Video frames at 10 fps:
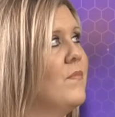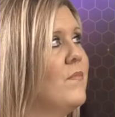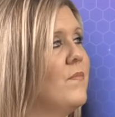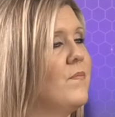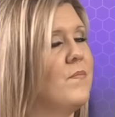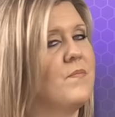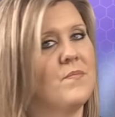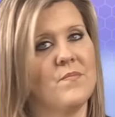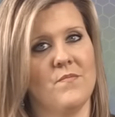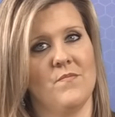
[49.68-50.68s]

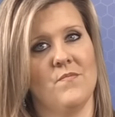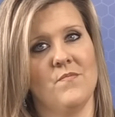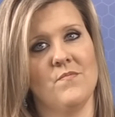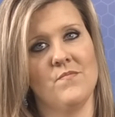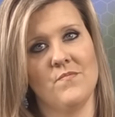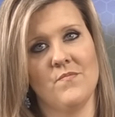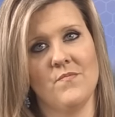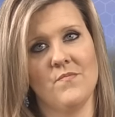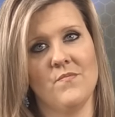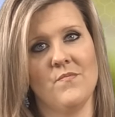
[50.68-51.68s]

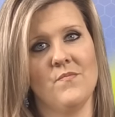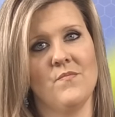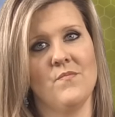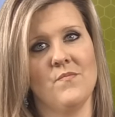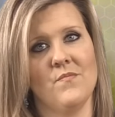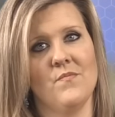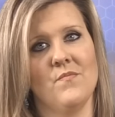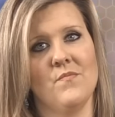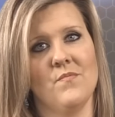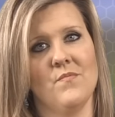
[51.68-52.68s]

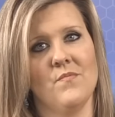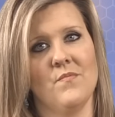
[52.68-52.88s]
The person shown says nothing.